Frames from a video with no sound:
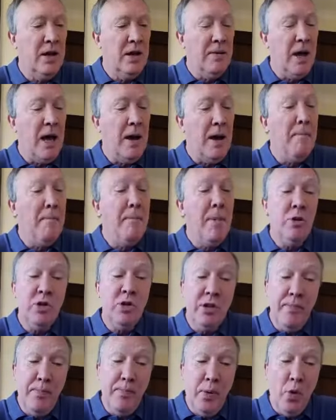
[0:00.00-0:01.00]
Uh,
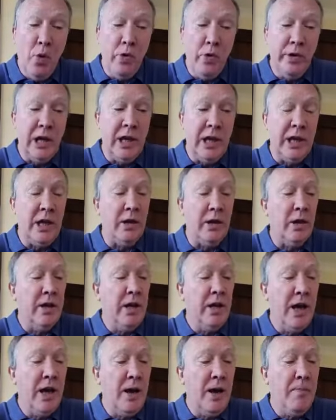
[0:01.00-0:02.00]
most importantly,
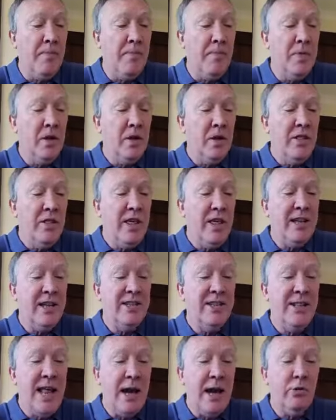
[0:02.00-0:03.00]
um, they're
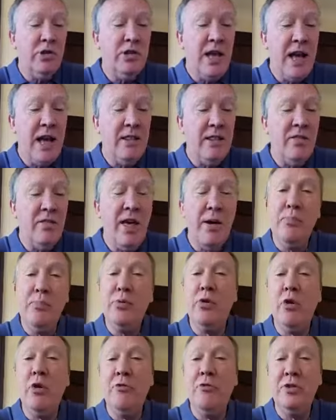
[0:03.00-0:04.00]
now saying that they're
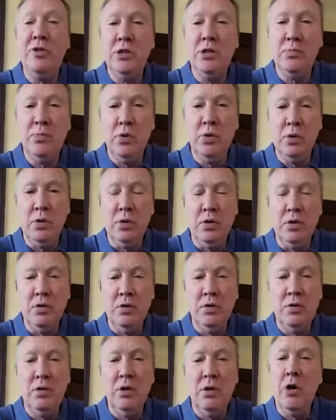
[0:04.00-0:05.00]
profitable
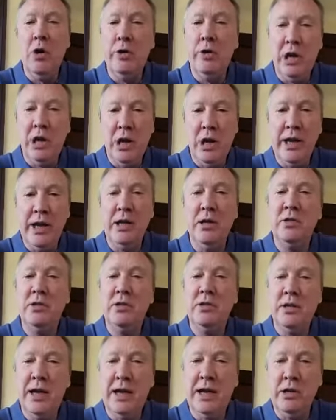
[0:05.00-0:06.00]
online
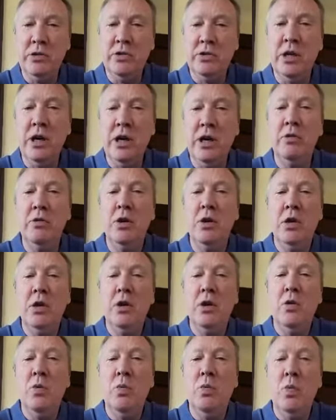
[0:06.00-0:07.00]
sales. So,
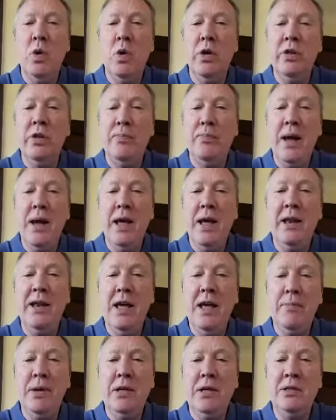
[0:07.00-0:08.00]
what the
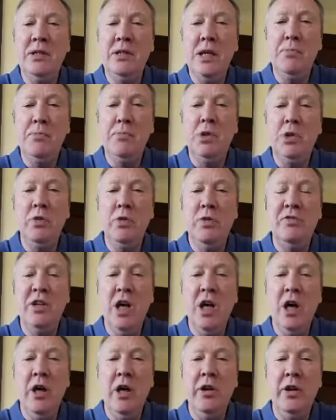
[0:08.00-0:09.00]
pandemic seems to have
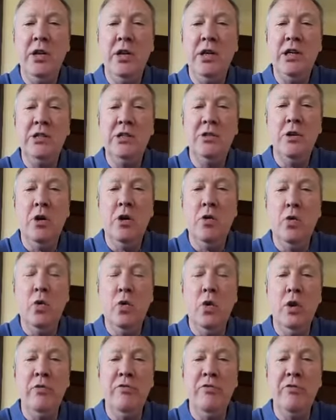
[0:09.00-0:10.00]
done is got
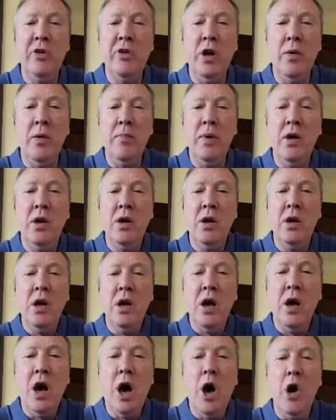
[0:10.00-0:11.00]
all of them
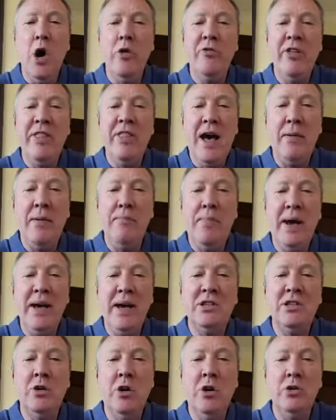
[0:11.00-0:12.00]
over that
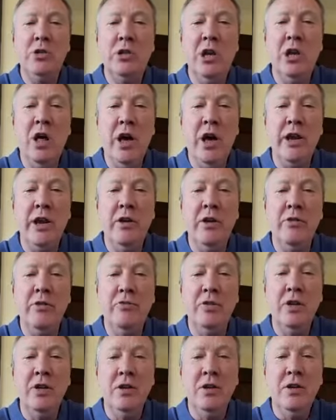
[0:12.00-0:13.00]
base cost line of
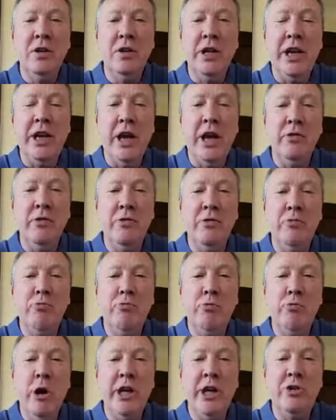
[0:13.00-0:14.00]
you know
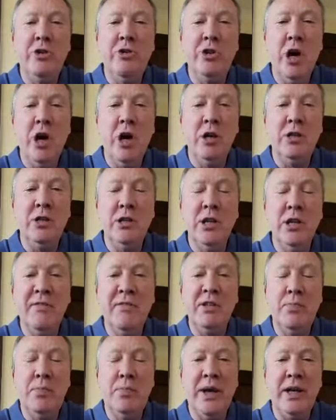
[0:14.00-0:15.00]
running trucks and having
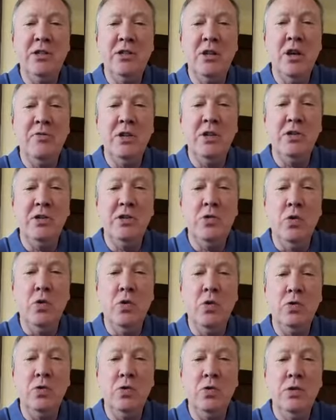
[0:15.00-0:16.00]
to pick stuff in
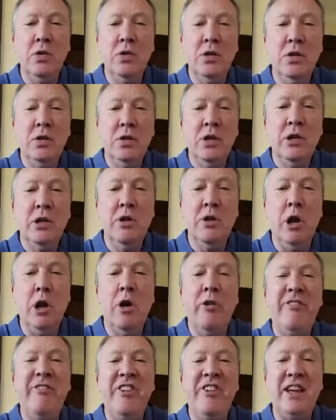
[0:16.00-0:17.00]
stores you've got a lot
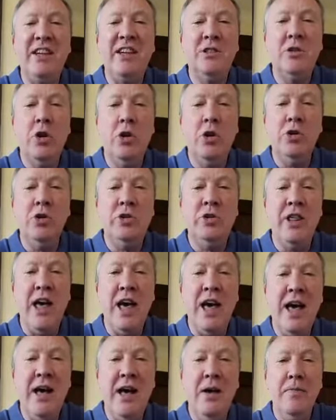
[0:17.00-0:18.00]
of fixed cost
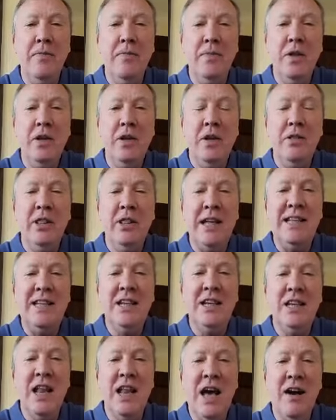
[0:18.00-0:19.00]
there yeah. they
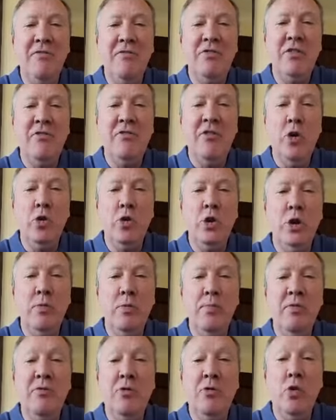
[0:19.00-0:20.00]
didn't have the volume
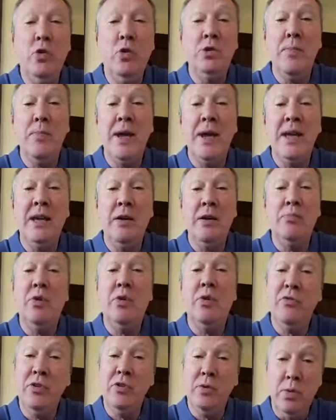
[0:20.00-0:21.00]
before to make it
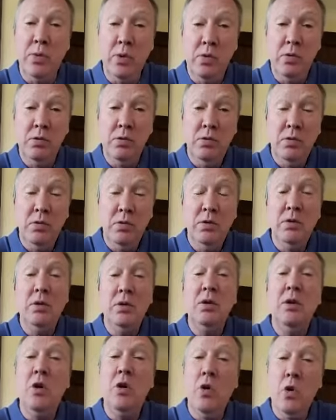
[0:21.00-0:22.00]
profitable
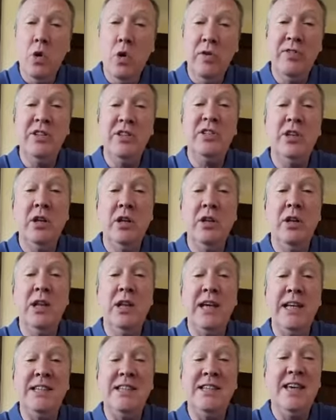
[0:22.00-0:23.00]
yeah. all of a sudden
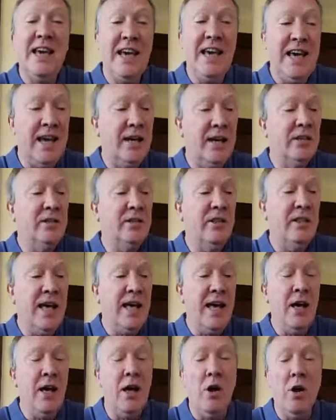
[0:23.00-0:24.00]
it's kicked
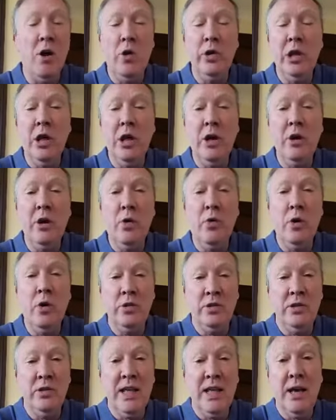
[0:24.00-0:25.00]
their online or, or
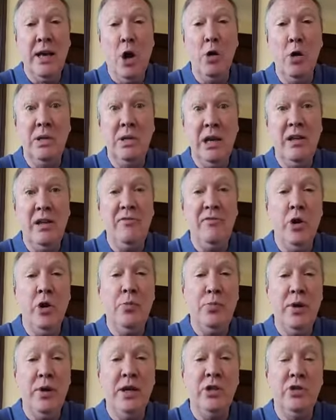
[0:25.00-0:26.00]
their home delivery
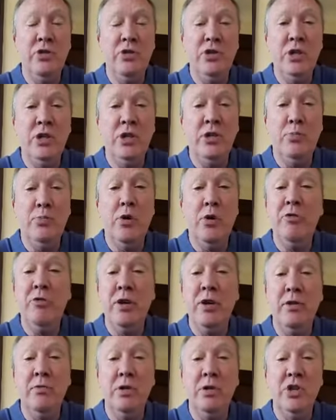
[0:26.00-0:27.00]
operations into
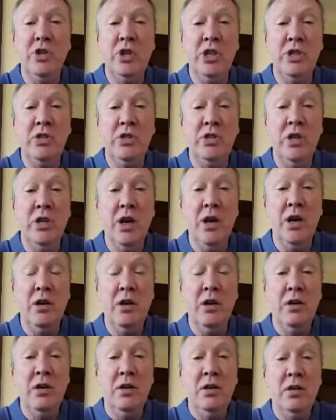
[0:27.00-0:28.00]
profit which is uh,
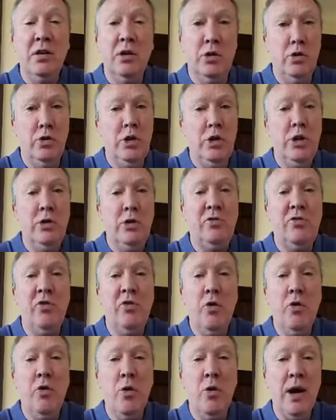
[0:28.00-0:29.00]
good news
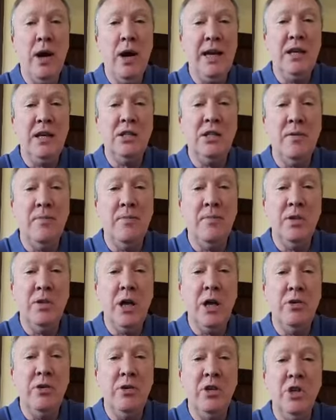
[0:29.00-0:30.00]
for i guess you
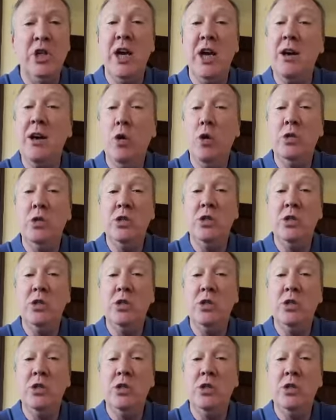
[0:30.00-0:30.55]
know the shareholders